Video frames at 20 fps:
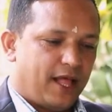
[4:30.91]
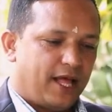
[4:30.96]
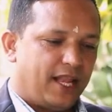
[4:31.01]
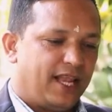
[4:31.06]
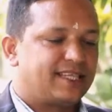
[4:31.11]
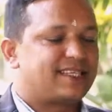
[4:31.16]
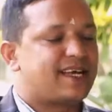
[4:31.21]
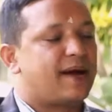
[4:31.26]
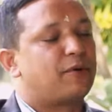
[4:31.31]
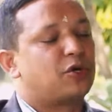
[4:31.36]

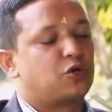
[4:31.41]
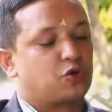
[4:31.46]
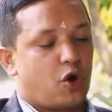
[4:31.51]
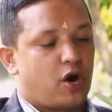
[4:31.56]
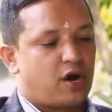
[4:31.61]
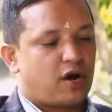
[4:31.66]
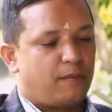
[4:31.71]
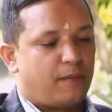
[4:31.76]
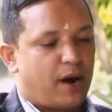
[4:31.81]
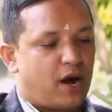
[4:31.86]
let's have a
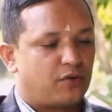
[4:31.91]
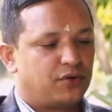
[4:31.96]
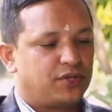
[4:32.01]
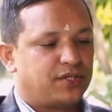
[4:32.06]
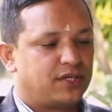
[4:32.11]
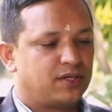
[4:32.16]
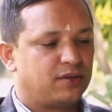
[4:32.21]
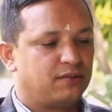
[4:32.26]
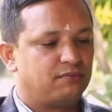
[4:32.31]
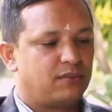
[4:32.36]
talk about
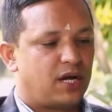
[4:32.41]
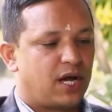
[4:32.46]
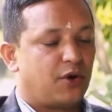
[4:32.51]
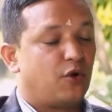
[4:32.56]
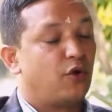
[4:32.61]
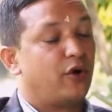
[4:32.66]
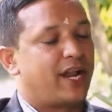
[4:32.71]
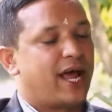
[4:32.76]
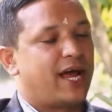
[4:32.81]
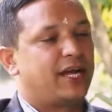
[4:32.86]
the
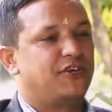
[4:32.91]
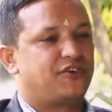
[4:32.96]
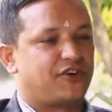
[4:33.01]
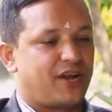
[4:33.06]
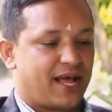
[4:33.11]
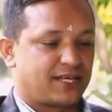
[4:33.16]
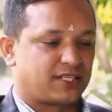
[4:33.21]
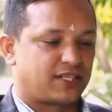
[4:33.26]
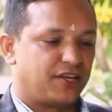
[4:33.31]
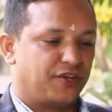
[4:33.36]
Noida
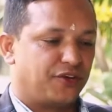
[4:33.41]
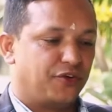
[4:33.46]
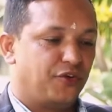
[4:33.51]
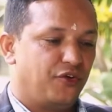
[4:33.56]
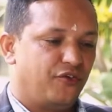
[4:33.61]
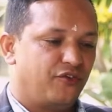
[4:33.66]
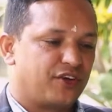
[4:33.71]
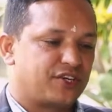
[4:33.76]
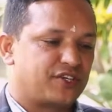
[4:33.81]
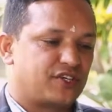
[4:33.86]
International
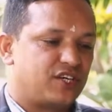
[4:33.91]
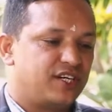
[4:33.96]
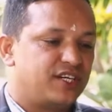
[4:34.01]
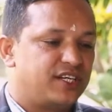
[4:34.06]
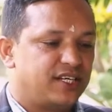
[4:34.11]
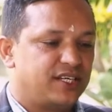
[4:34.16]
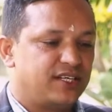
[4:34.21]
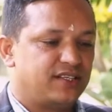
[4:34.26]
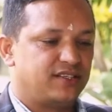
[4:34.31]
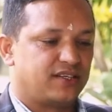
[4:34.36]

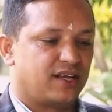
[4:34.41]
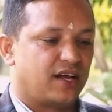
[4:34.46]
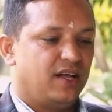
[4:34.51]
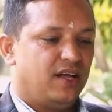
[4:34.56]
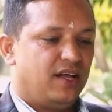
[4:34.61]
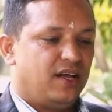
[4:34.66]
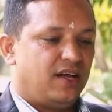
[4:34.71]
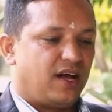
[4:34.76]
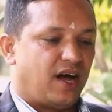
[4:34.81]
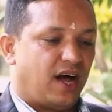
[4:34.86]
University's
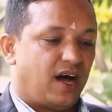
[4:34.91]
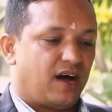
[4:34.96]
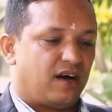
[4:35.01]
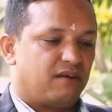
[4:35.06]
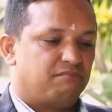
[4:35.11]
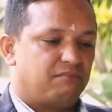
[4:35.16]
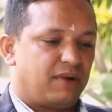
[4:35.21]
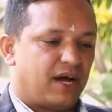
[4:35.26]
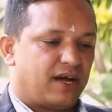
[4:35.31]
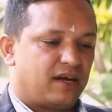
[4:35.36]

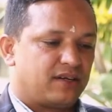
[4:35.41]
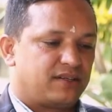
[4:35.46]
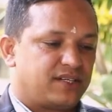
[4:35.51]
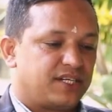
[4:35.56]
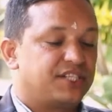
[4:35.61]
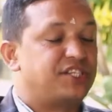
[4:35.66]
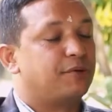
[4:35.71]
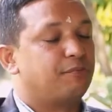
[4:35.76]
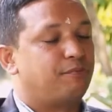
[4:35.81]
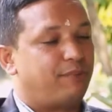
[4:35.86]

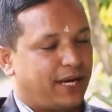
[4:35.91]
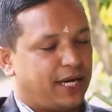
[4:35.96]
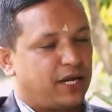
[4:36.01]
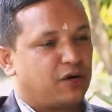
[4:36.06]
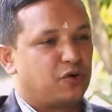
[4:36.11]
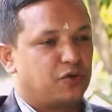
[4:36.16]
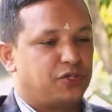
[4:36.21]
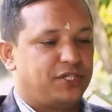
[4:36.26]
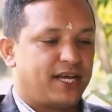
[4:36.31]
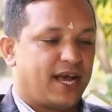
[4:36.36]
teaching
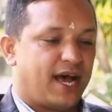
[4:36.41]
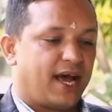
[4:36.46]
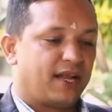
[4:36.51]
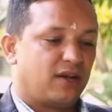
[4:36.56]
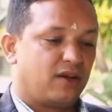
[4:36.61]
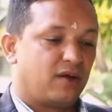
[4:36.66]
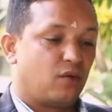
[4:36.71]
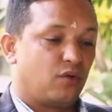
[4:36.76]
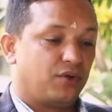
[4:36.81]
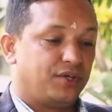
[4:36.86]
pedagogy and